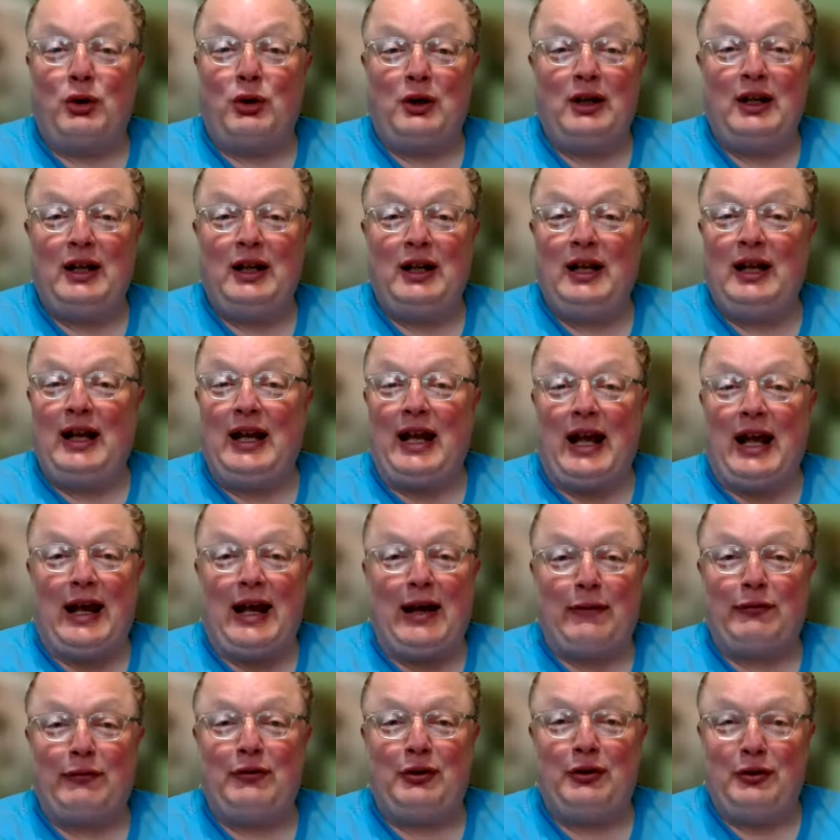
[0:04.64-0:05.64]
morning,
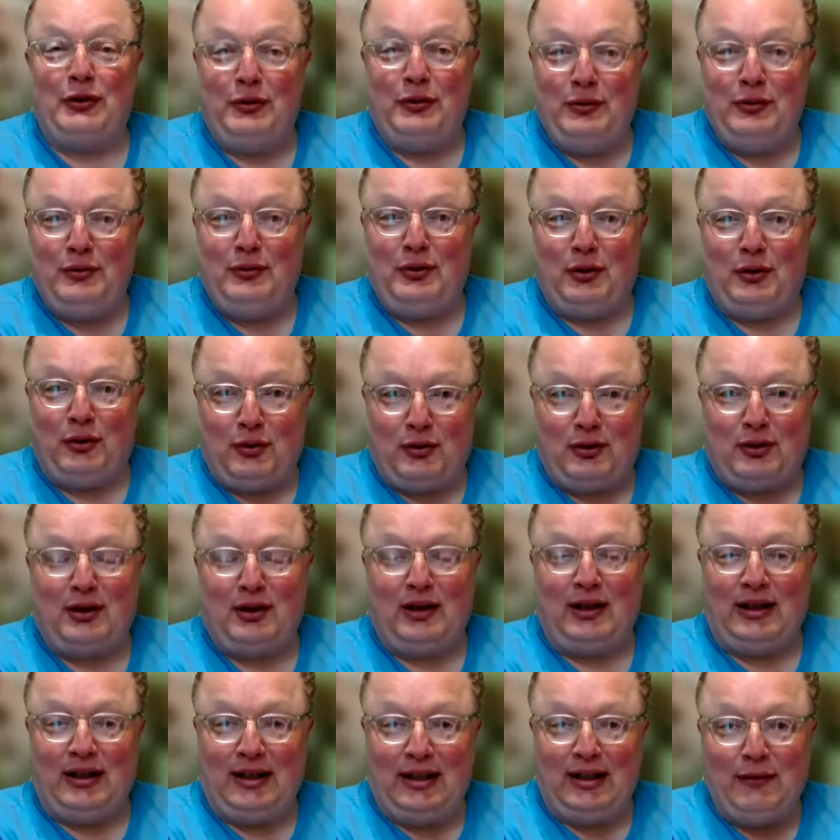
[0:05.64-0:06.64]
afternoon,
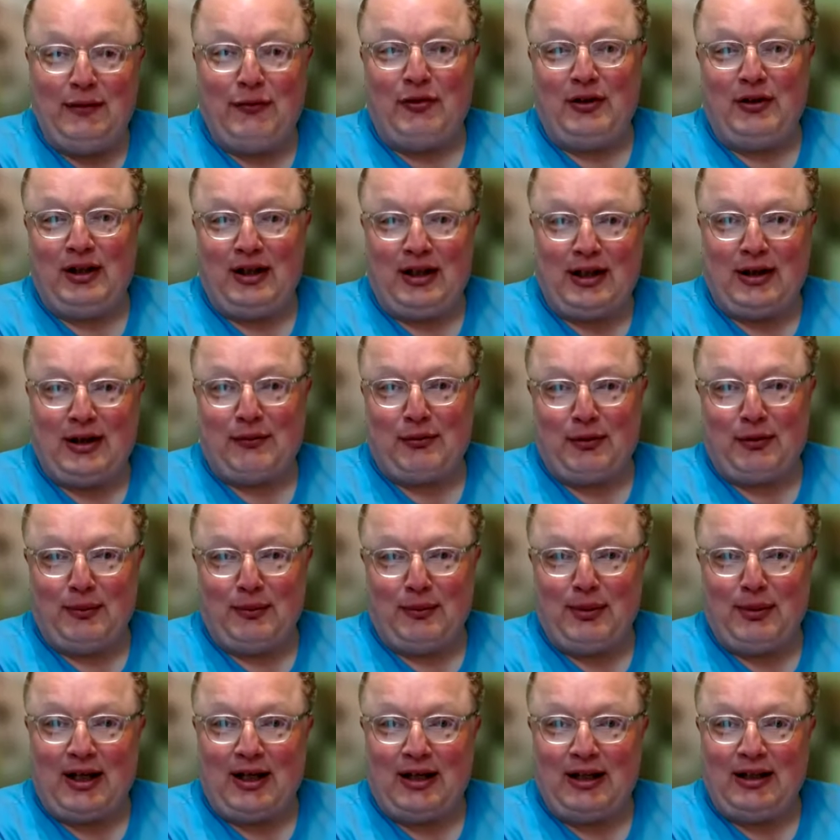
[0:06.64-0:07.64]
or evening,
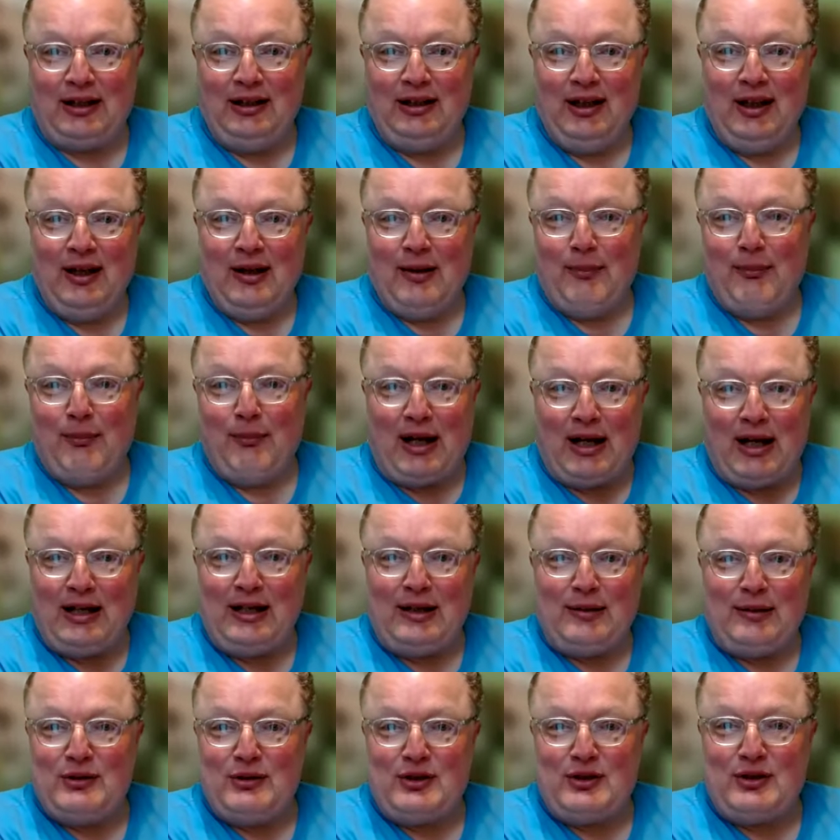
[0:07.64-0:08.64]
everybody.
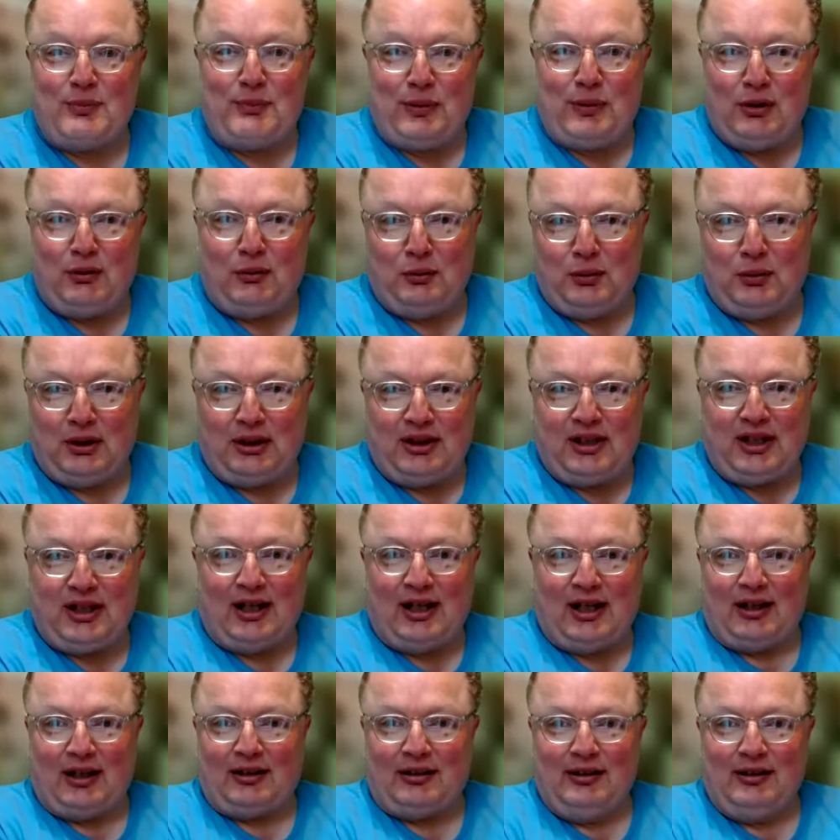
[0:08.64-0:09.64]
My name is Bill
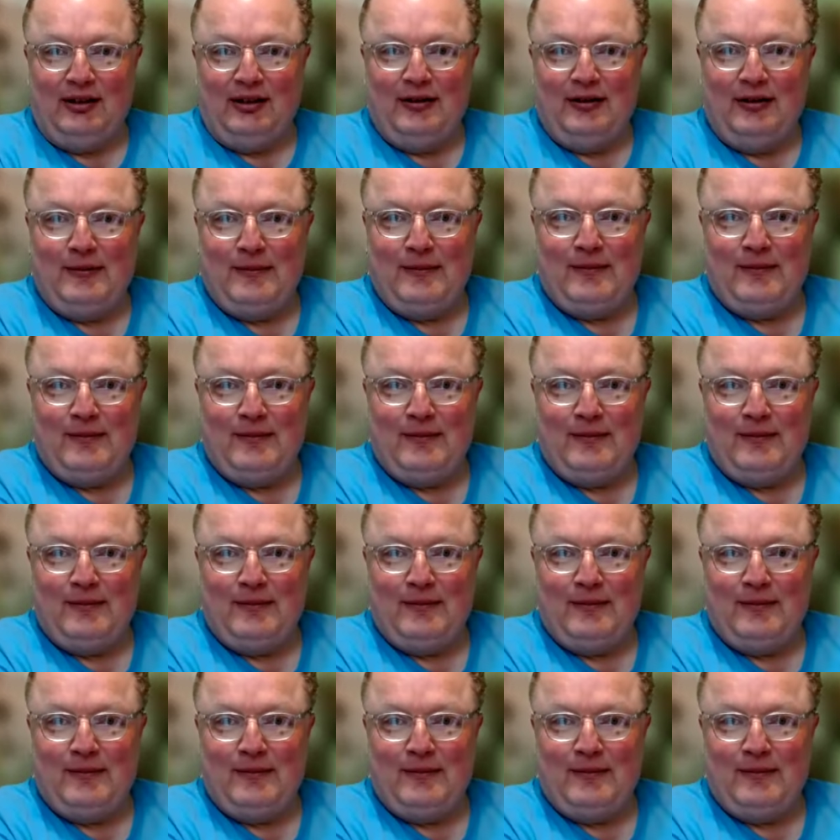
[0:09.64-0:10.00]
Woodcock,